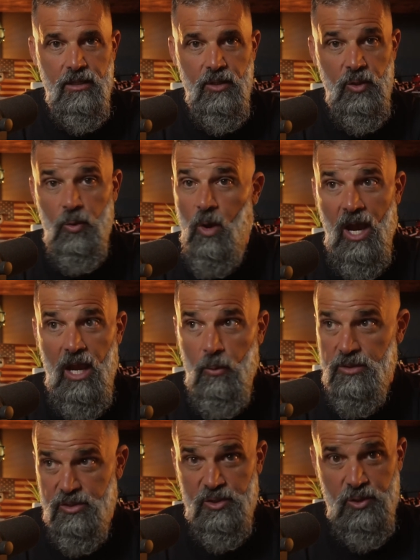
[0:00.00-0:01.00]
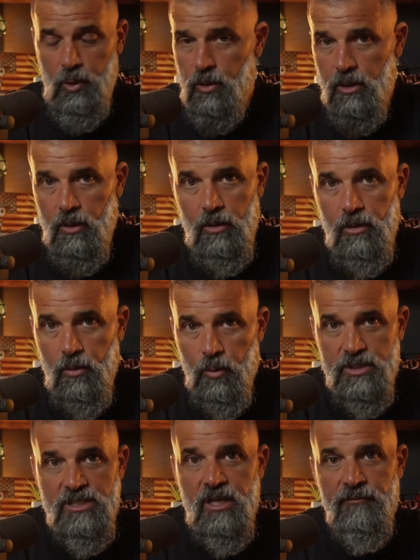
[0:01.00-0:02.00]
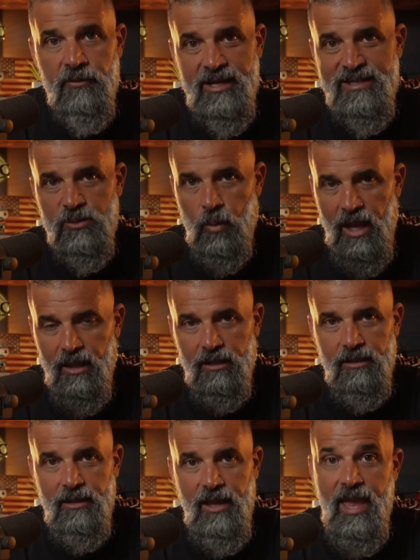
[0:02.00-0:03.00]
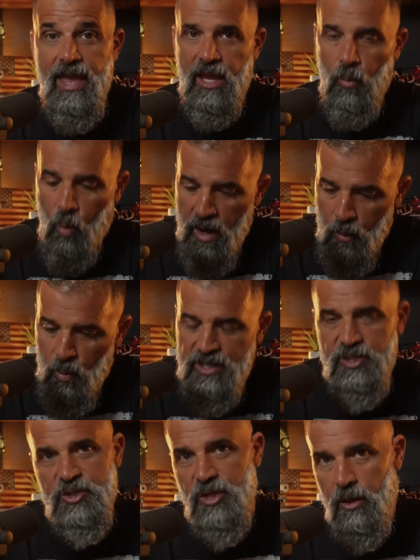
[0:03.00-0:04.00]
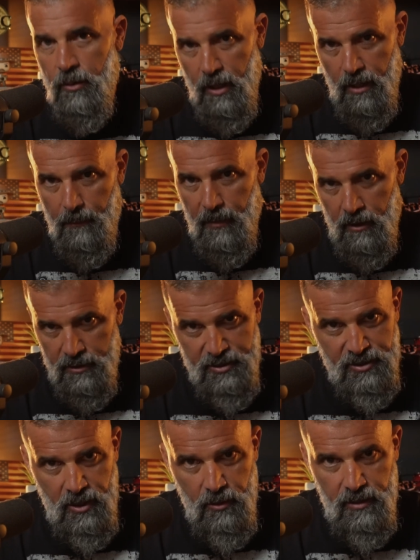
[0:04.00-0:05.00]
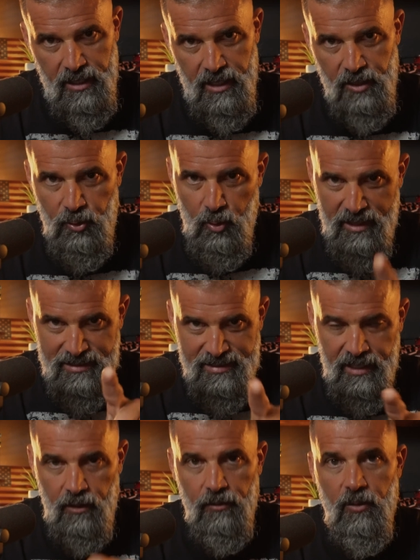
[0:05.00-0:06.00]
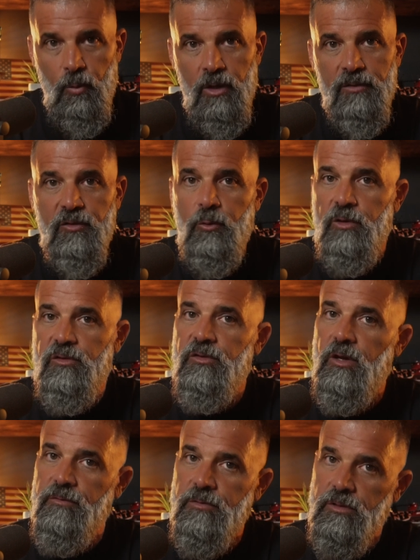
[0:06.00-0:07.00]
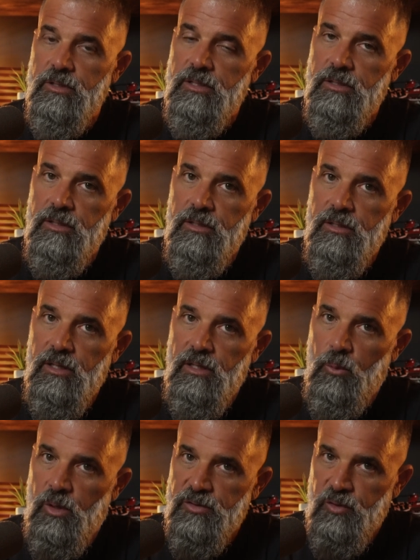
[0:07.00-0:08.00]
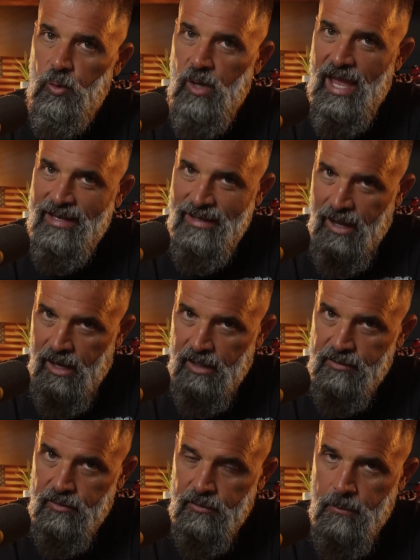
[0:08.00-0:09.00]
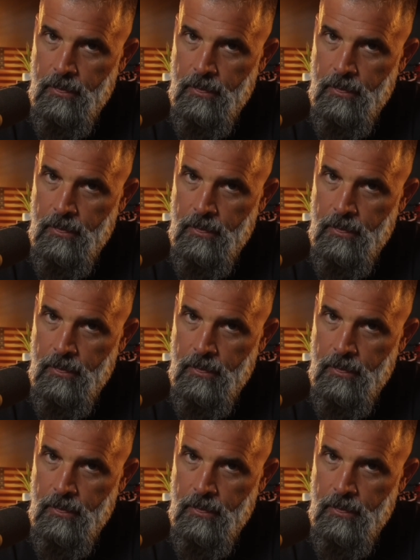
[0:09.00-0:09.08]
who I was sure were suffering as well. And when we showed up on show day, you could tell the ones who had suffered and the ones who had not.